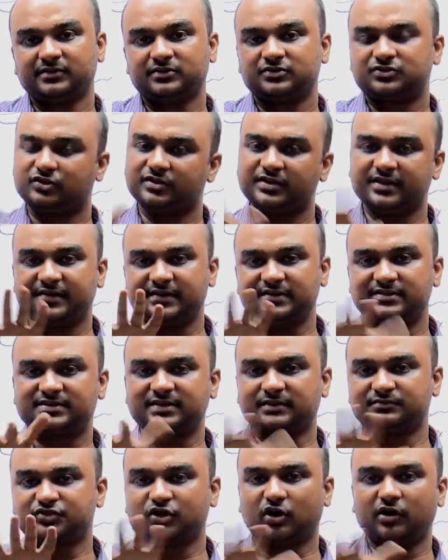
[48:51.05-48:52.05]
So there is
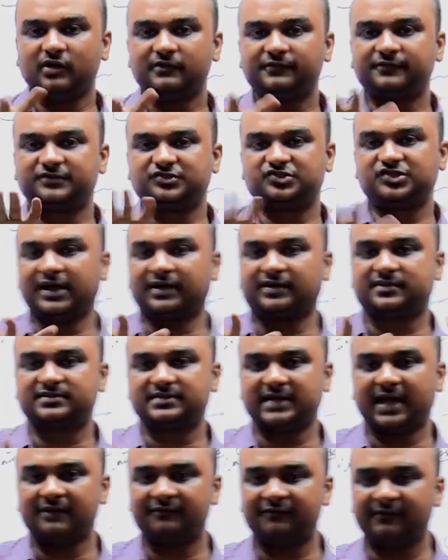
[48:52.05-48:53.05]
some sort of
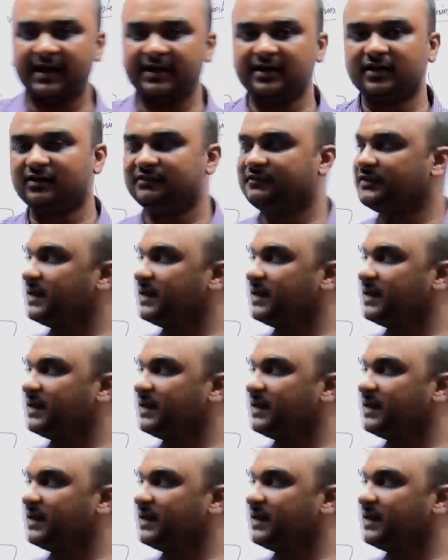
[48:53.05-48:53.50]
checks. And finally,